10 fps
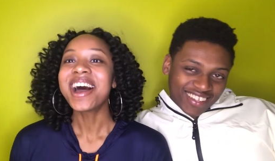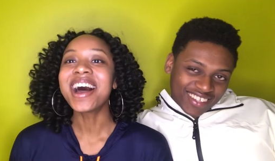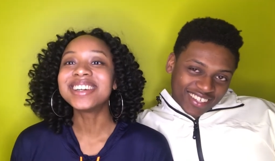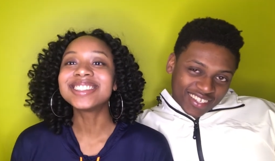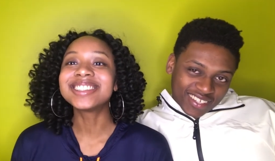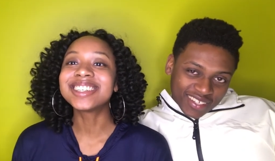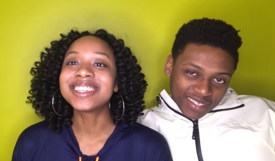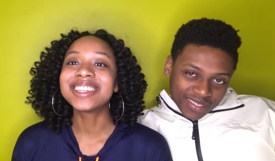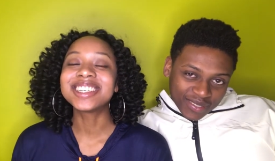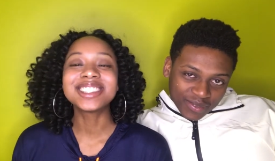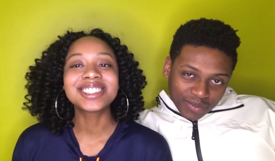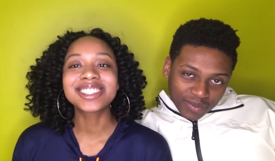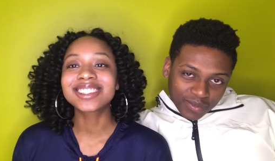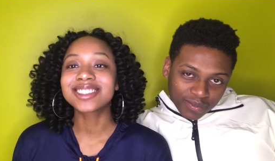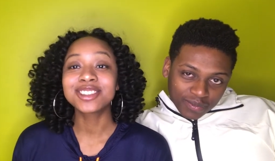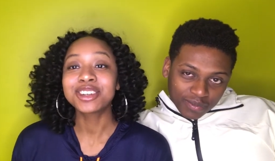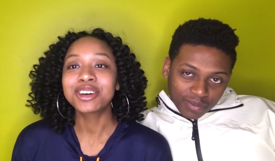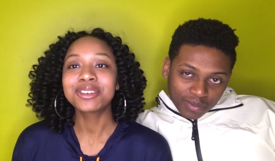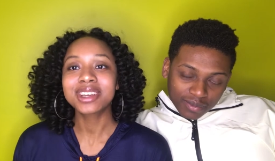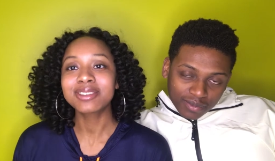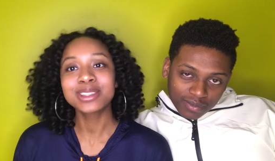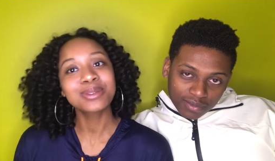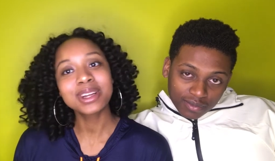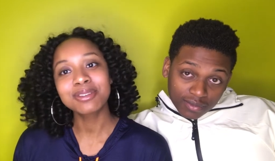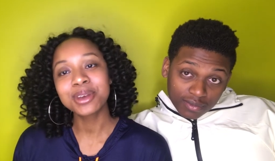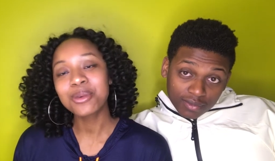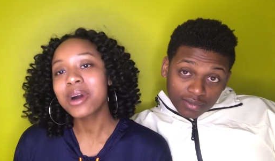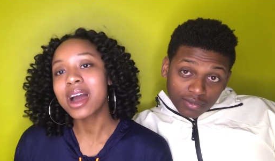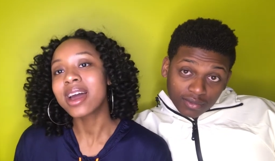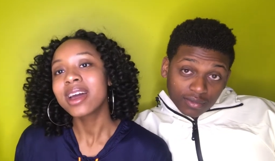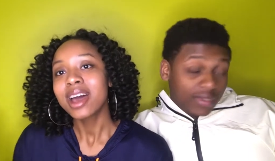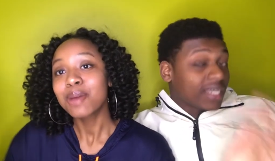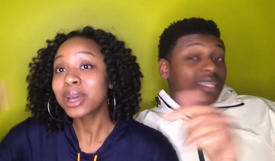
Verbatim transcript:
Speaker 1: and then just, you know, give us whatever you want. And